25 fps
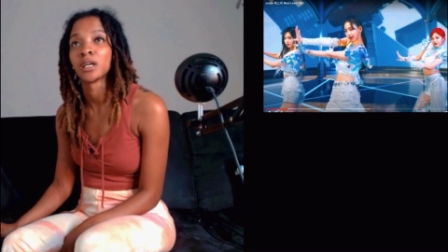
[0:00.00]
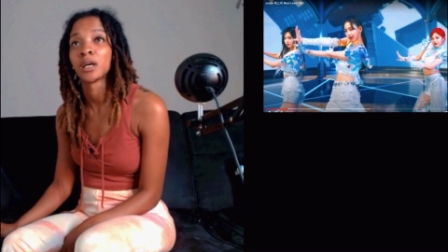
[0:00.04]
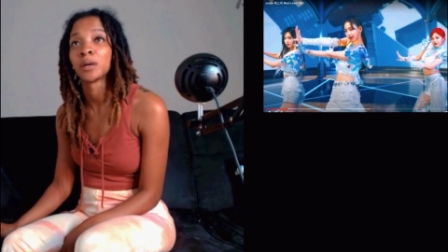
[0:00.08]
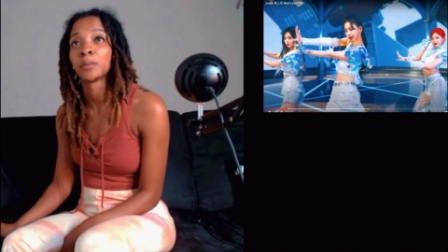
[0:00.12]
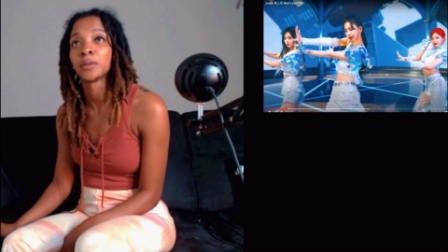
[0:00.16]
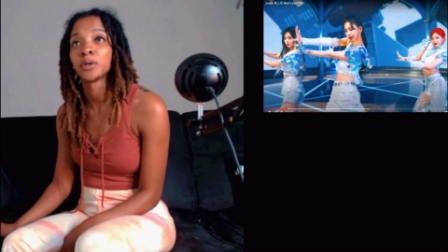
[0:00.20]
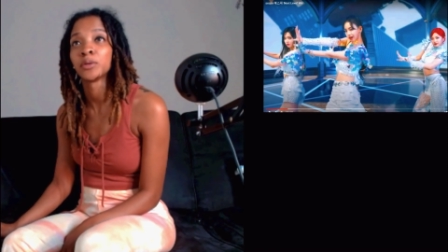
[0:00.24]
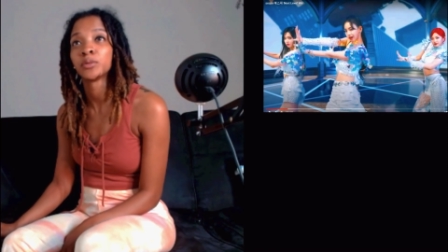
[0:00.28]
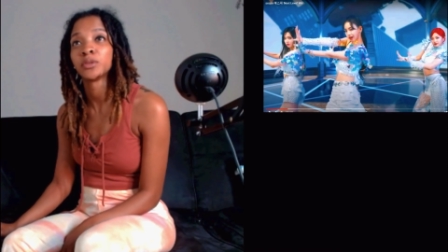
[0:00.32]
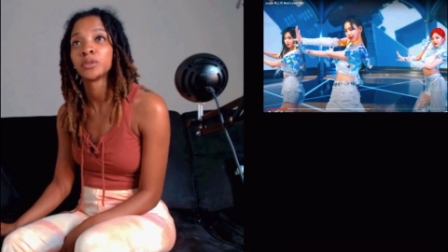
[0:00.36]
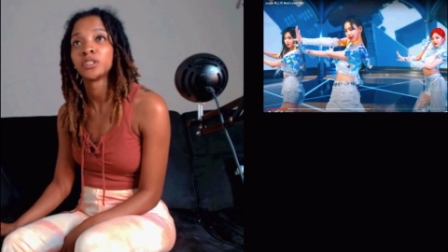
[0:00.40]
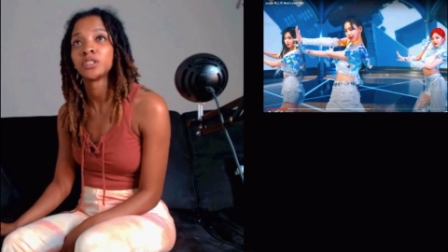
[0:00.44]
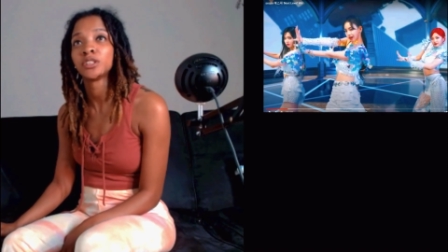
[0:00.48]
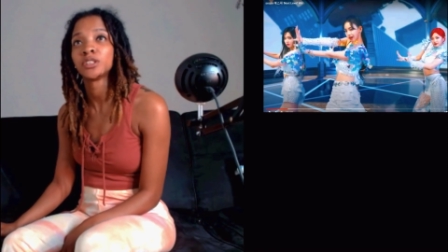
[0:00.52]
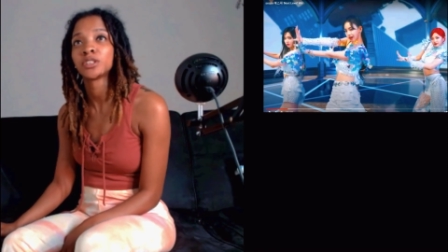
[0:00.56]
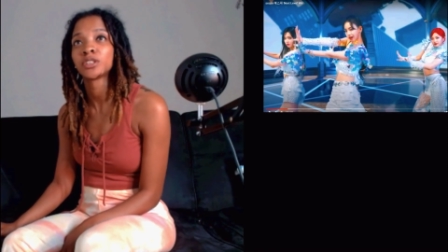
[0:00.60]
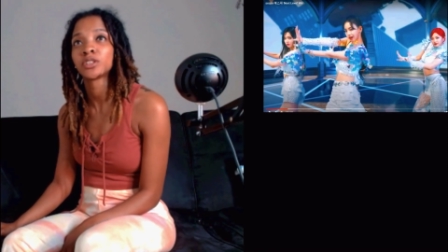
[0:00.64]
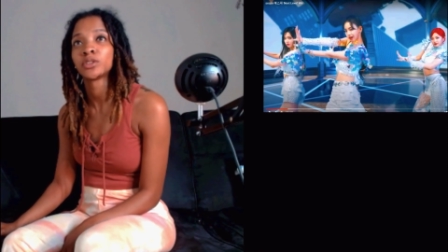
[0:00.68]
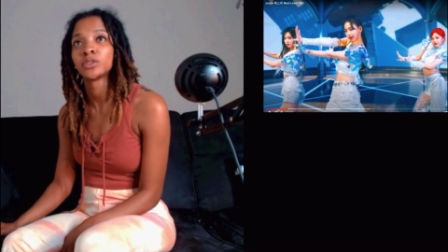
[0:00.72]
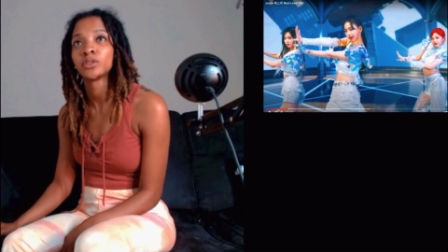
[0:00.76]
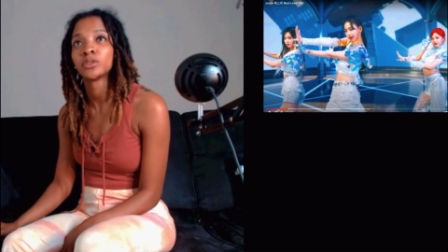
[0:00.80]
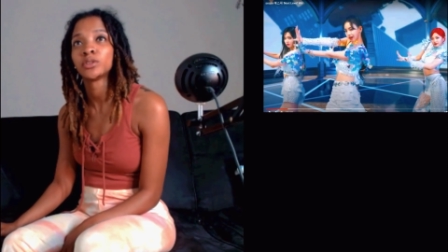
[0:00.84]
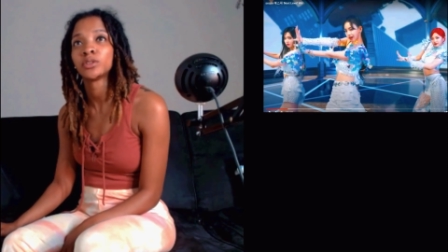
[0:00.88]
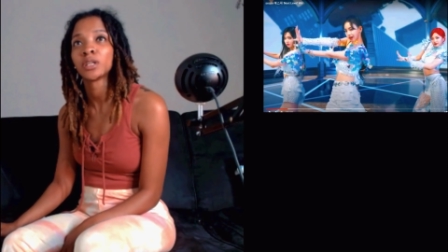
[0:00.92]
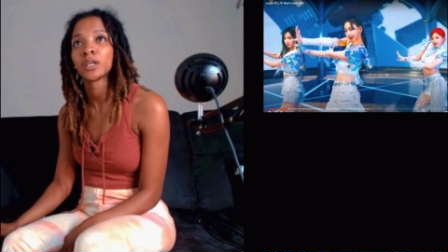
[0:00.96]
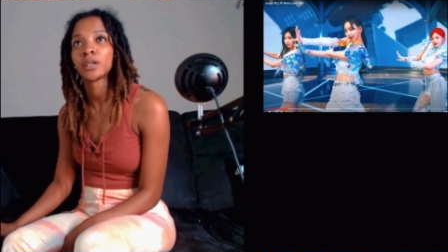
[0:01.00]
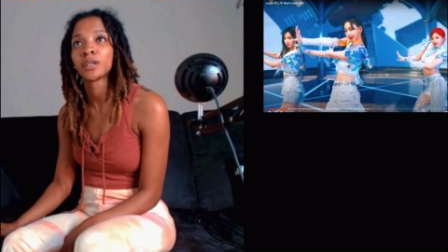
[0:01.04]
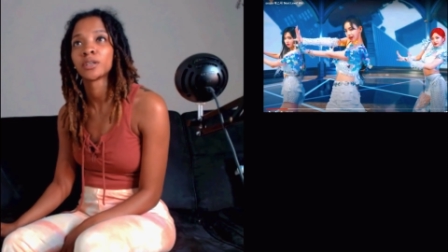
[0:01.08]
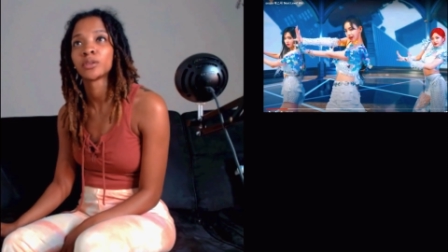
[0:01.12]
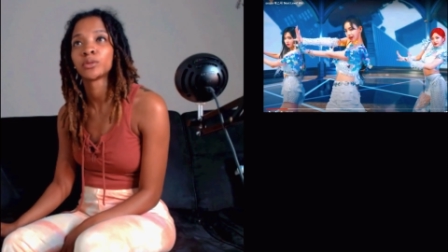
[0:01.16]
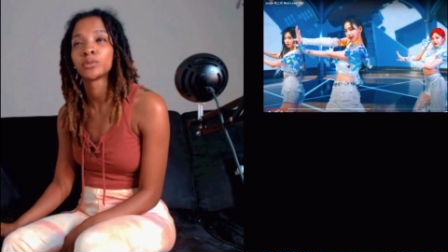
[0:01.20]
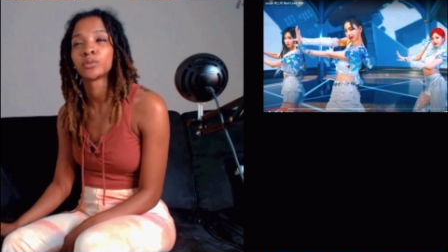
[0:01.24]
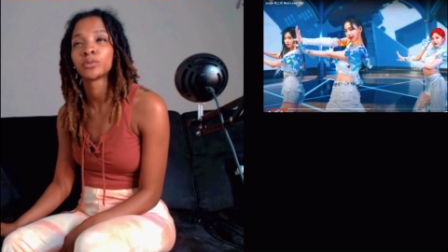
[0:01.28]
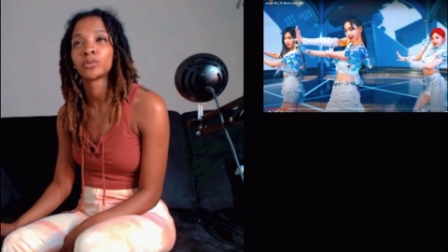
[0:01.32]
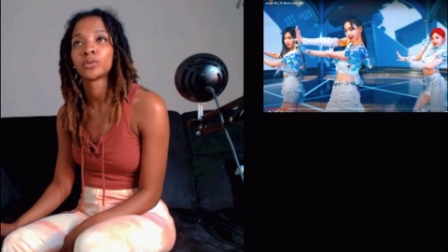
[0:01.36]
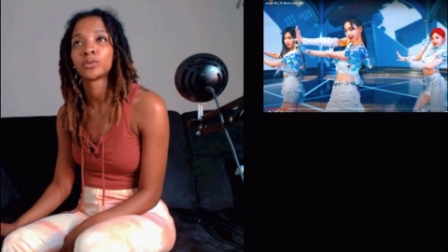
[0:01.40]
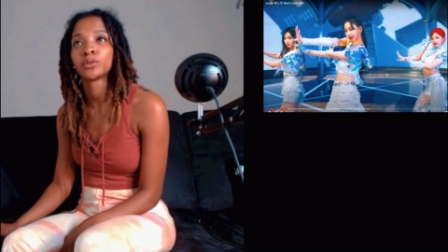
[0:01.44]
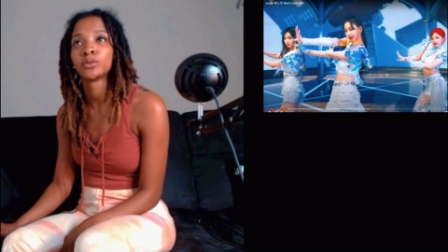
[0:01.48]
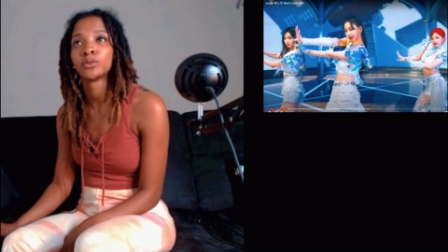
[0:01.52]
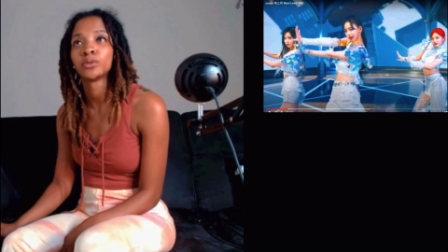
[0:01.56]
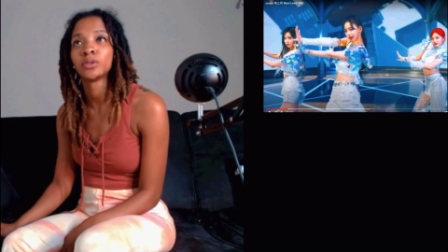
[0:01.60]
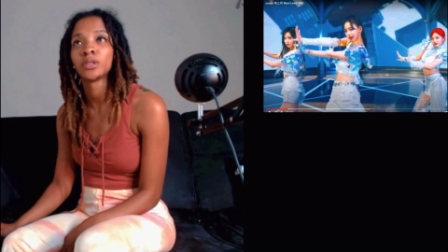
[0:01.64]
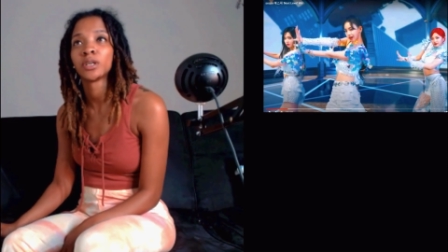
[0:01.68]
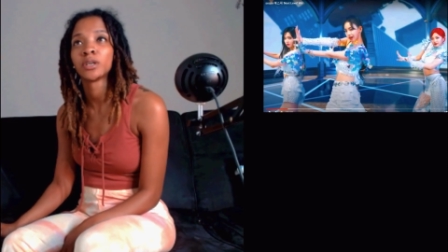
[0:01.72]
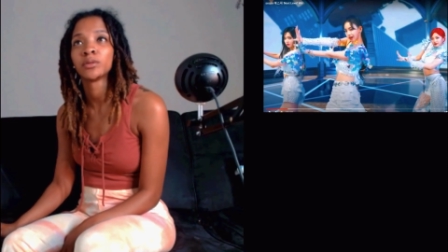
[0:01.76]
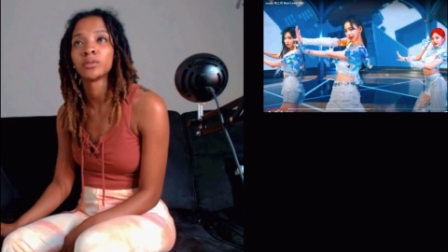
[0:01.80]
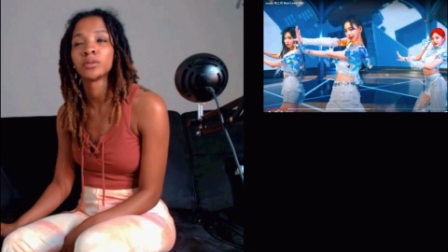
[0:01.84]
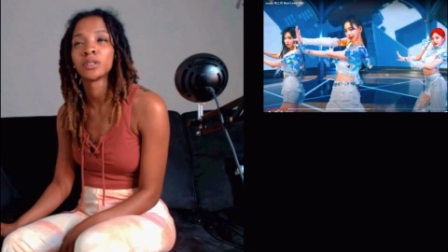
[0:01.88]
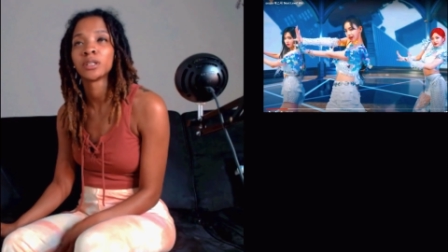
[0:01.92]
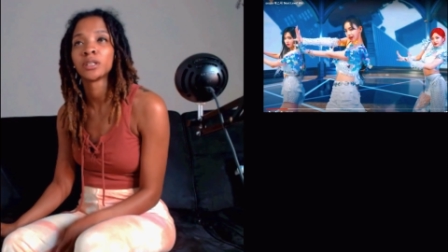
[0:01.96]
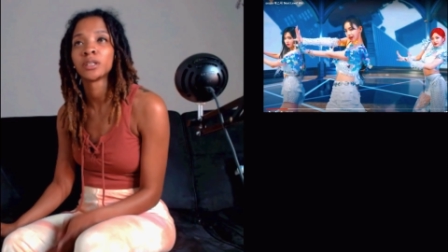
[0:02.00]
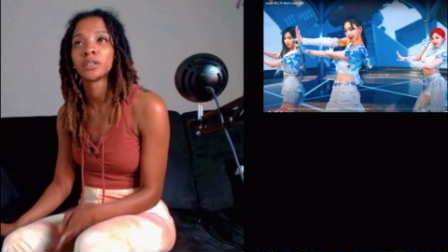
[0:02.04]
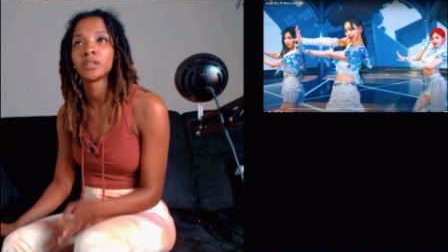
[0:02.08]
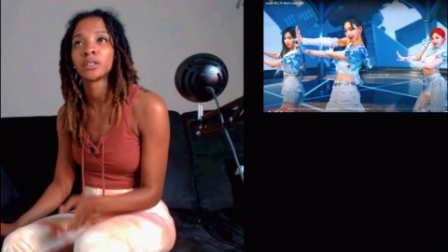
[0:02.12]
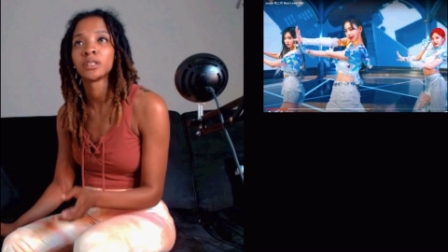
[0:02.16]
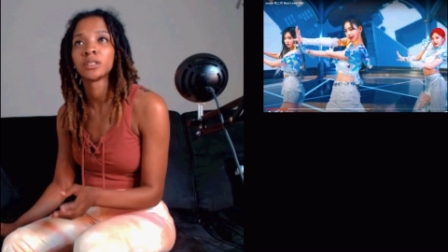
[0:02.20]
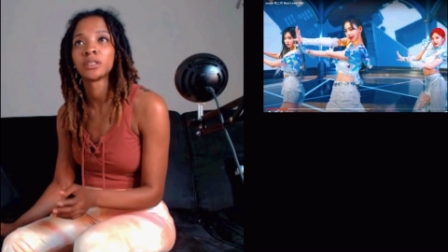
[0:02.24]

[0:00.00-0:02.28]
I mean, which is cool. Like, who don't love